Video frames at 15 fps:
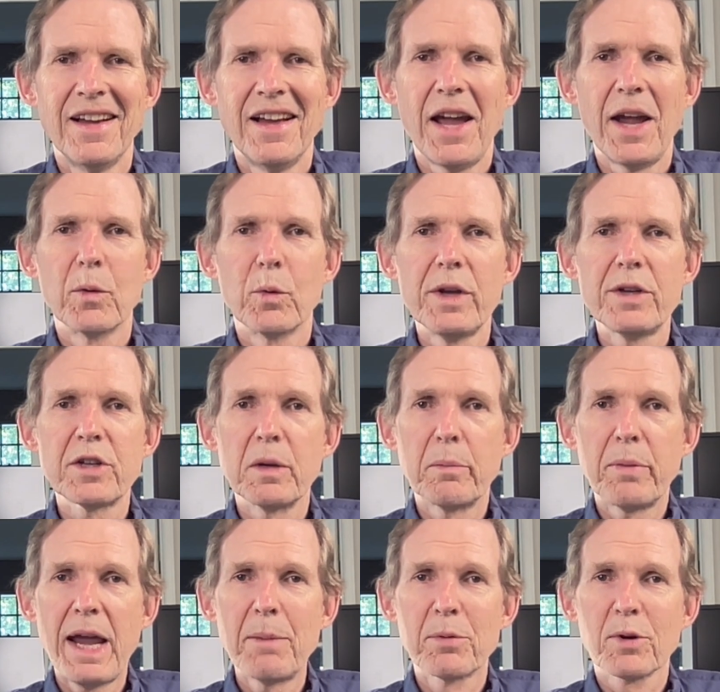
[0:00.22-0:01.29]
A recent
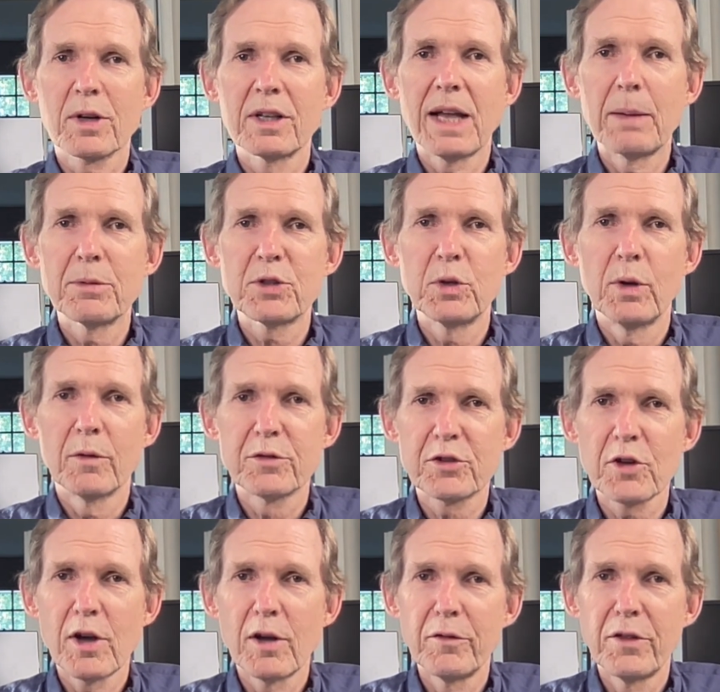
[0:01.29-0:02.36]
paper claims to have
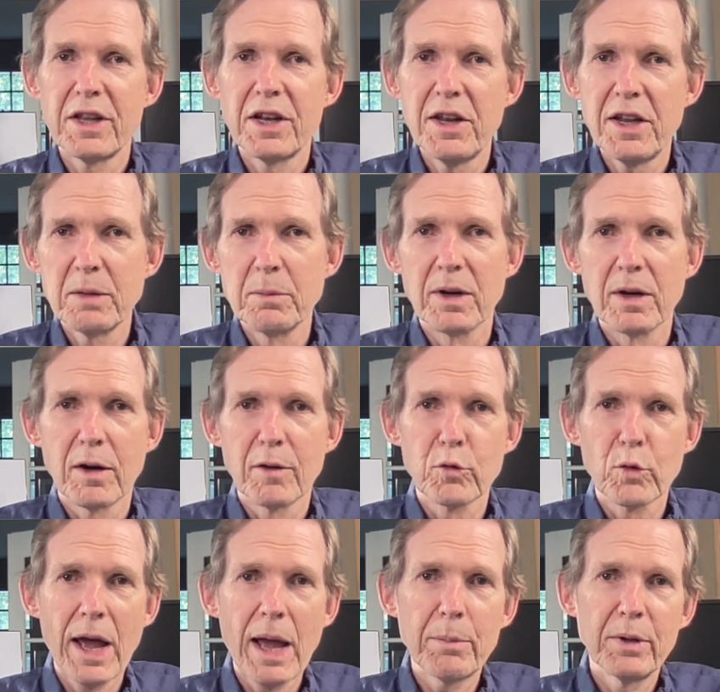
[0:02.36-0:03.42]
solved the enigma of
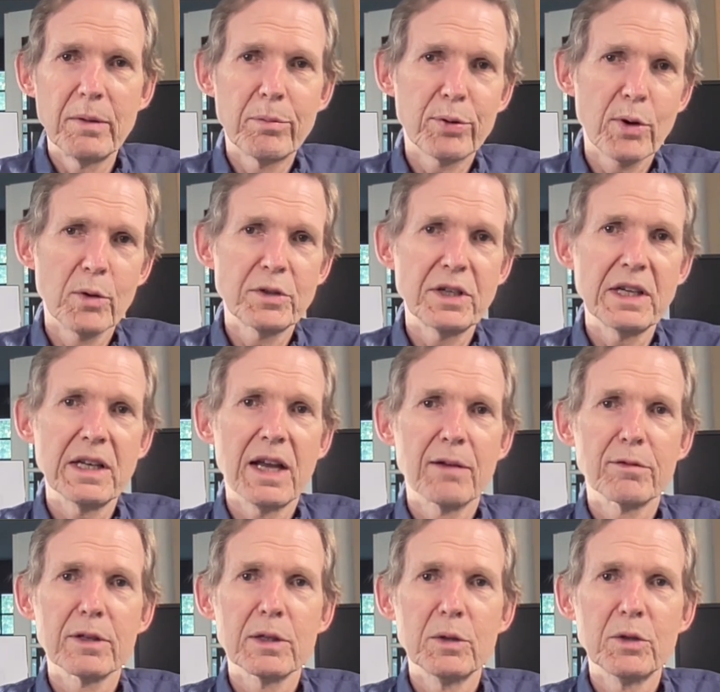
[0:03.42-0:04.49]
rapid protein
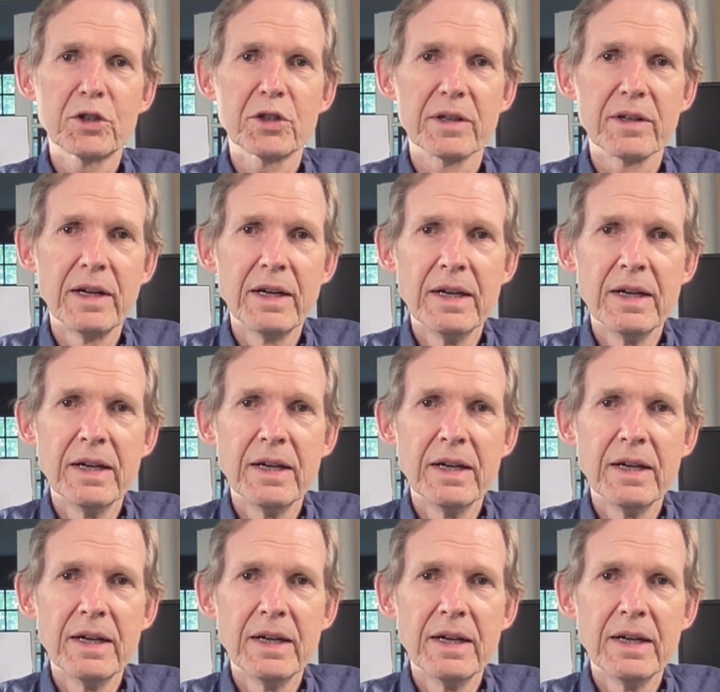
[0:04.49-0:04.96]
evolution.